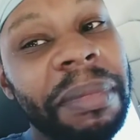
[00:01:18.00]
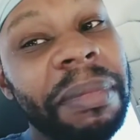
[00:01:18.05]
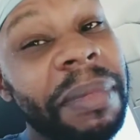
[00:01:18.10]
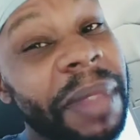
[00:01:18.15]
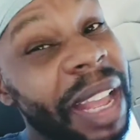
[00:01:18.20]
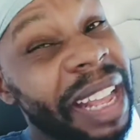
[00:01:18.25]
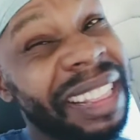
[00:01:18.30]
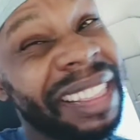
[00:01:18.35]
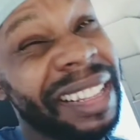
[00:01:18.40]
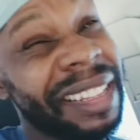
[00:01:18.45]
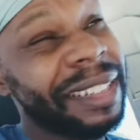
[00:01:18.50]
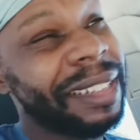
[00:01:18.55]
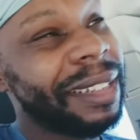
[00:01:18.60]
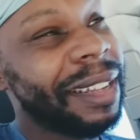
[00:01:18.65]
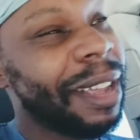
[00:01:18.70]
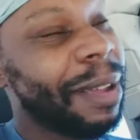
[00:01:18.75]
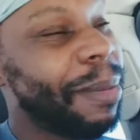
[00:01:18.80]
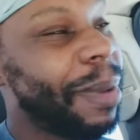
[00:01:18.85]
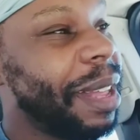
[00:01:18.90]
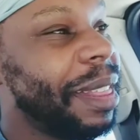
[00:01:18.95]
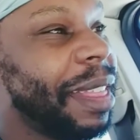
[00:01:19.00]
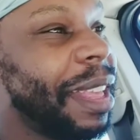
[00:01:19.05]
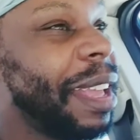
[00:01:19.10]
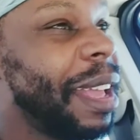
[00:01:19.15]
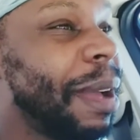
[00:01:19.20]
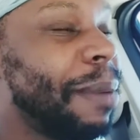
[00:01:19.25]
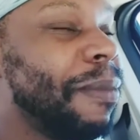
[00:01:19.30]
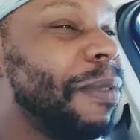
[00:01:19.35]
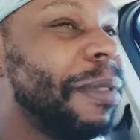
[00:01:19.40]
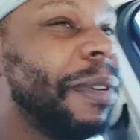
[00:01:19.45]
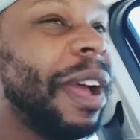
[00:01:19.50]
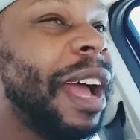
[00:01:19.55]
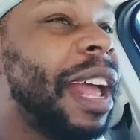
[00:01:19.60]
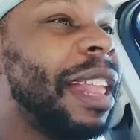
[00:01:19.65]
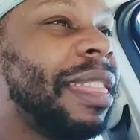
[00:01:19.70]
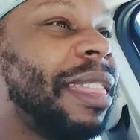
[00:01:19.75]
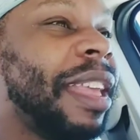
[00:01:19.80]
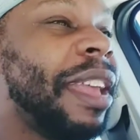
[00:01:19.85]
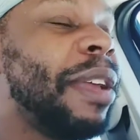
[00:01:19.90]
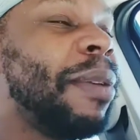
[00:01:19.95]
Not this time. I
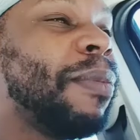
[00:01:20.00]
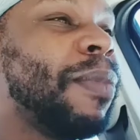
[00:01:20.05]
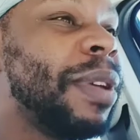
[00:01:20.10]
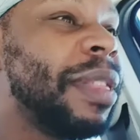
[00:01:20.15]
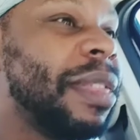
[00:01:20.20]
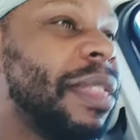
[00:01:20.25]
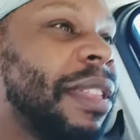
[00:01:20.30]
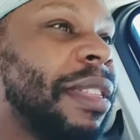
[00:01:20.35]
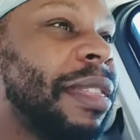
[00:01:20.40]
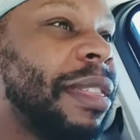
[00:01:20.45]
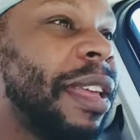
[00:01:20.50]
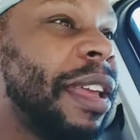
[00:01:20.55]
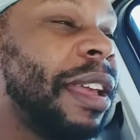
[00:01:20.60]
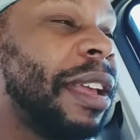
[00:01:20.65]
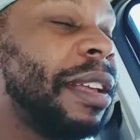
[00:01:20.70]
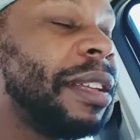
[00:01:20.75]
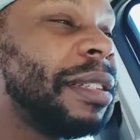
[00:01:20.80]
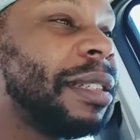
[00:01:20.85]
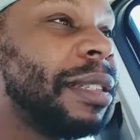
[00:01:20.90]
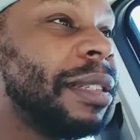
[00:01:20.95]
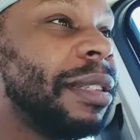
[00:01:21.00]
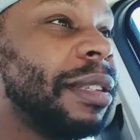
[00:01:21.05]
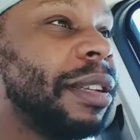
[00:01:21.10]
think with the things